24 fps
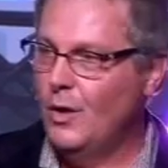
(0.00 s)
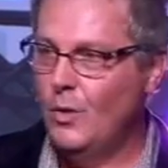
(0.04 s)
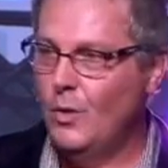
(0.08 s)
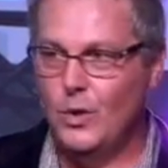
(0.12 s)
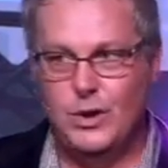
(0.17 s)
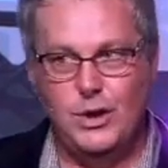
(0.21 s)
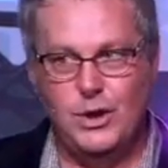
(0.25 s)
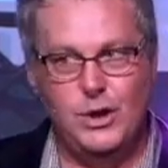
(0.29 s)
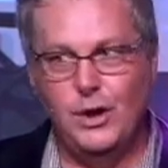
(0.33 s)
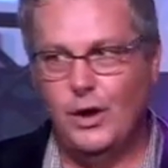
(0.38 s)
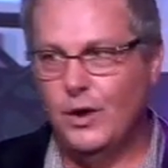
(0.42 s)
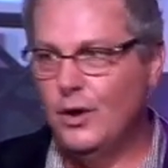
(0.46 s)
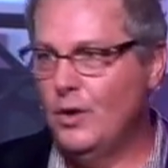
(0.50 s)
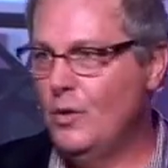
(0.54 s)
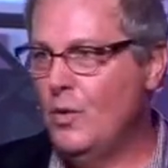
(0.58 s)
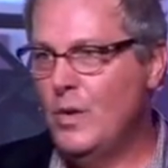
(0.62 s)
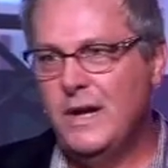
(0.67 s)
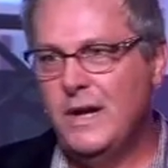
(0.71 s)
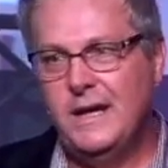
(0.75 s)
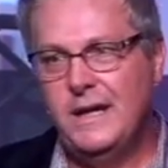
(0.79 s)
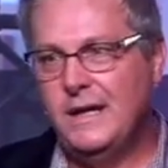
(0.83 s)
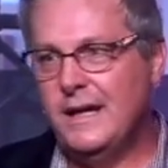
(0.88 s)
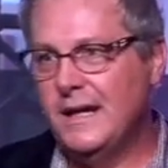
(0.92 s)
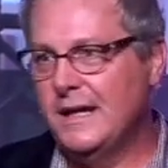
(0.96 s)
Well, you don't know
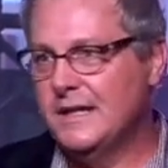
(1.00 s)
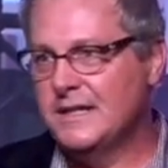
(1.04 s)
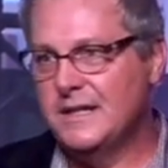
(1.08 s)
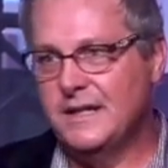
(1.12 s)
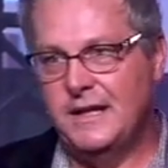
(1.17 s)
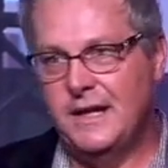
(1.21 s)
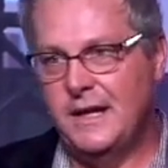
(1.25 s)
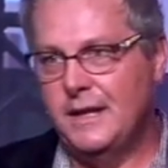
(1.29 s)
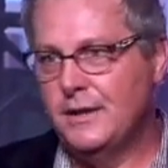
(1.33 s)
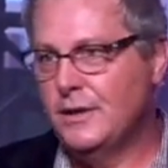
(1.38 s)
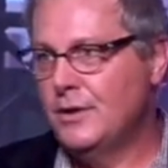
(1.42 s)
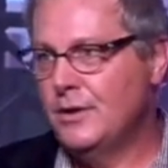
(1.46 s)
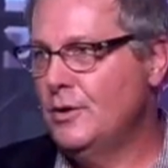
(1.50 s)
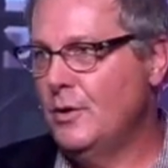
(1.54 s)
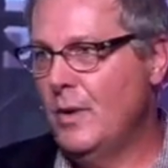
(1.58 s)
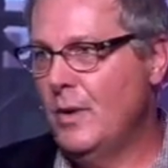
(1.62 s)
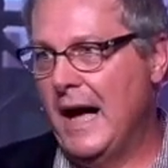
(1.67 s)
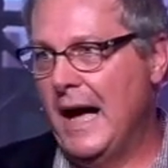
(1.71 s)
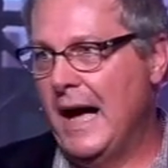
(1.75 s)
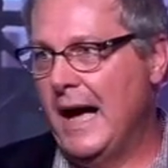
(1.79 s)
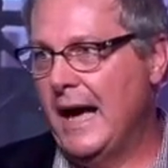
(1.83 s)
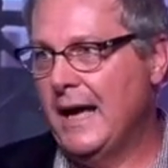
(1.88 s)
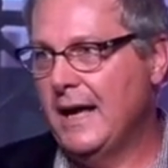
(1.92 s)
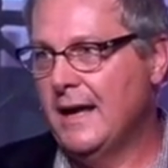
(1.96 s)
when it is, and neither do
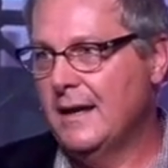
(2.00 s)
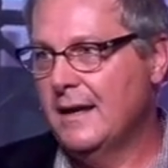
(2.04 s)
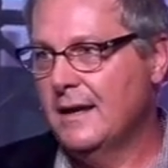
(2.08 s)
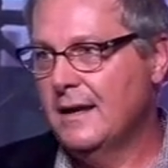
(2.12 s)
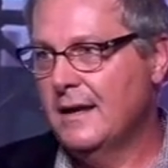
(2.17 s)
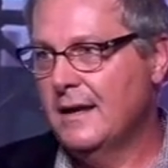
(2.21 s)
I.